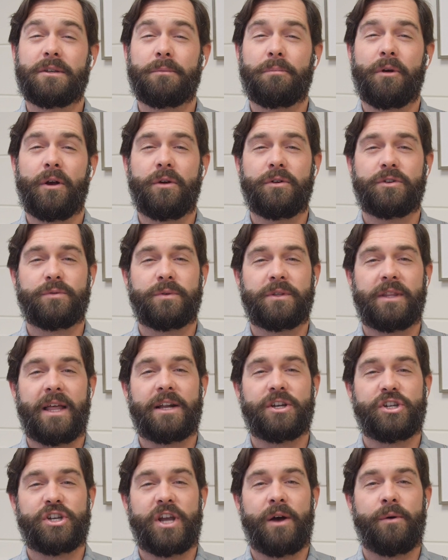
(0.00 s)
approach with
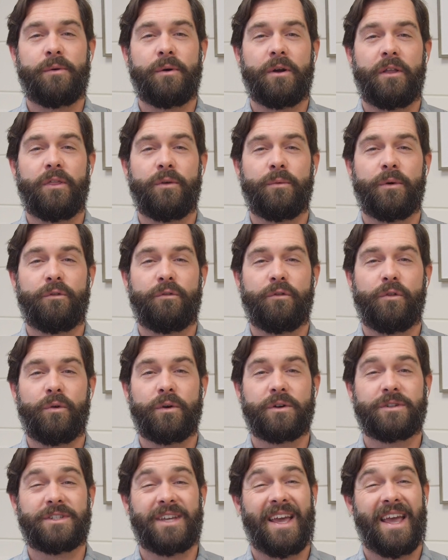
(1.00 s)
that shower and the wood
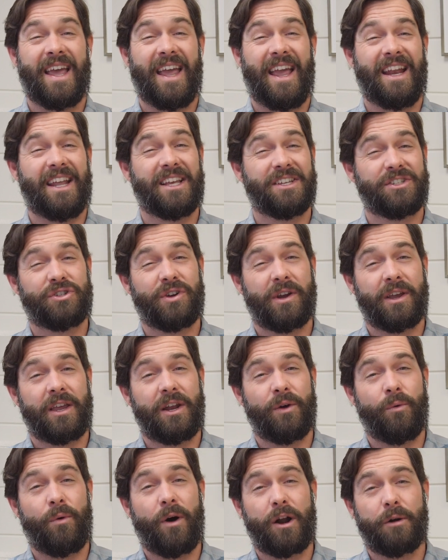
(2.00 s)
floors. It is
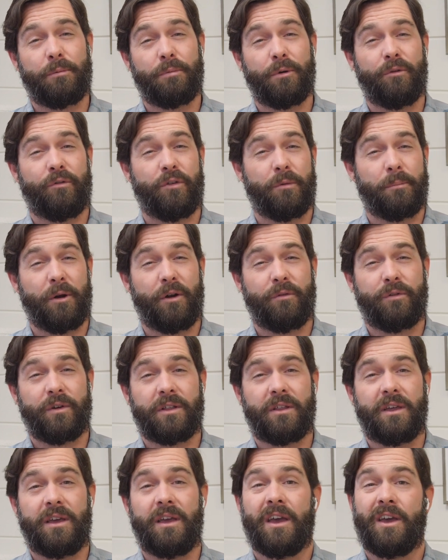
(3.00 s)
tricky to waterproof it
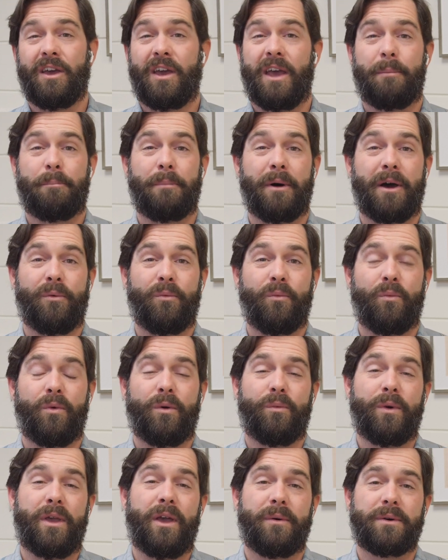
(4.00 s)
perfectly, but
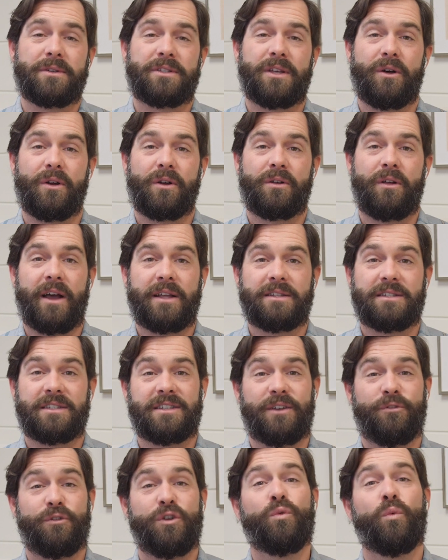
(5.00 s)
what we always tell our clients
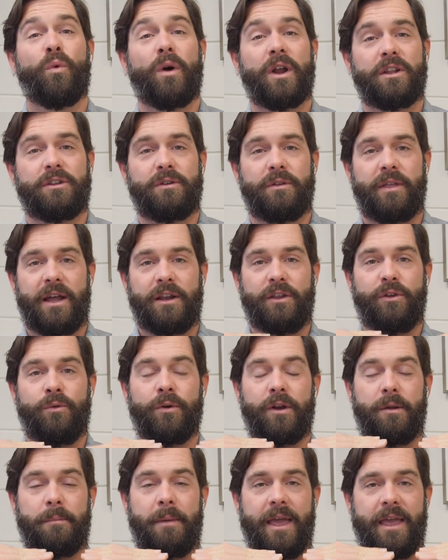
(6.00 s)
is, if you want to do that and you
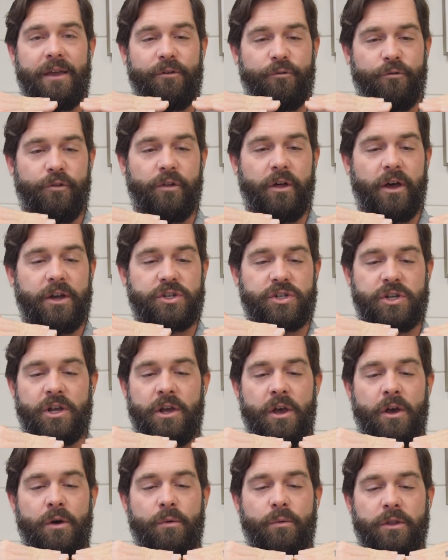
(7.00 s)
want to make it flush
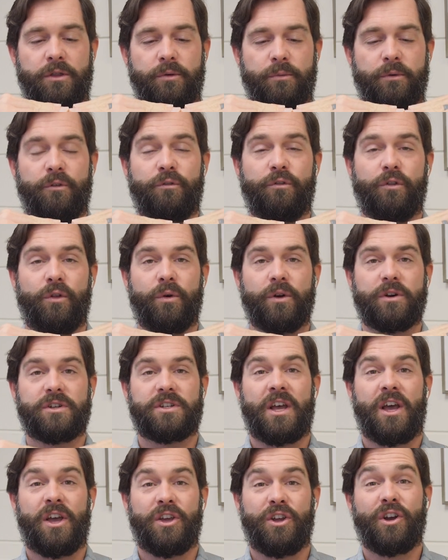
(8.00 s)
with the wood
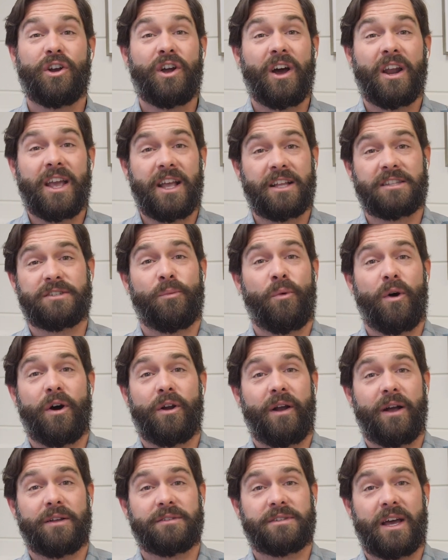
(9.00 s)
floors, you're going to get some
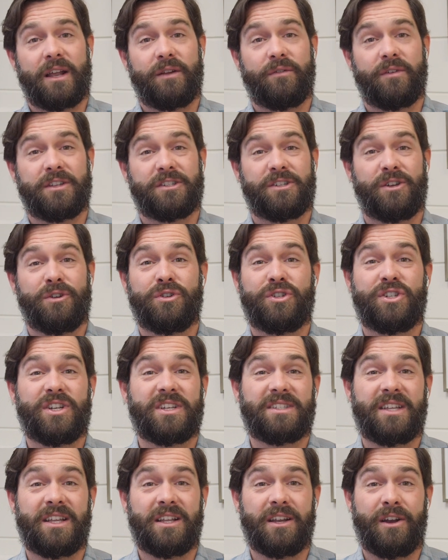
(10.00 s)
water outside of it. So you
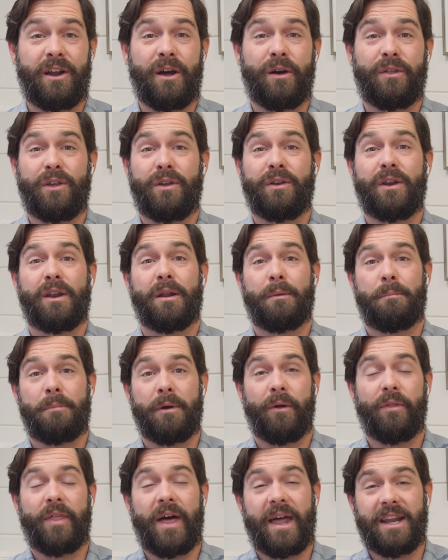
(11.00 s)
just need to know that you need to
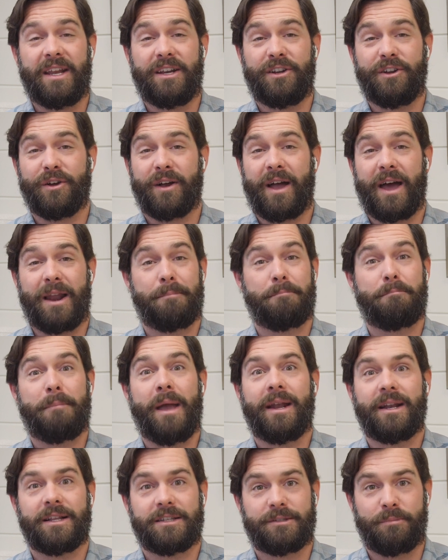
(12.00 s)
build that into your kind of
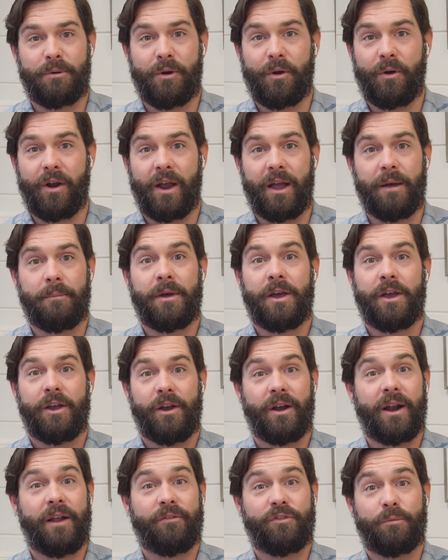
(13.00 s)
maintenance program.
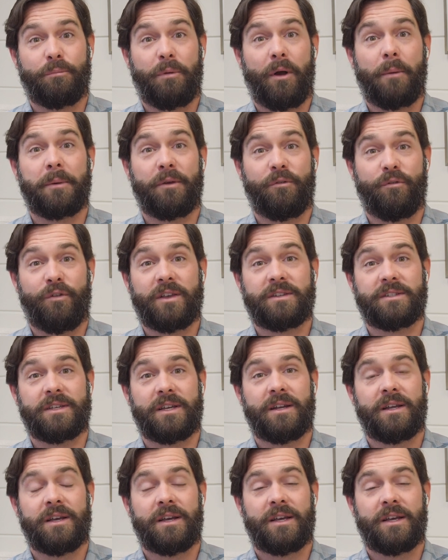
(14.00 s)
You're going to have to probably fix it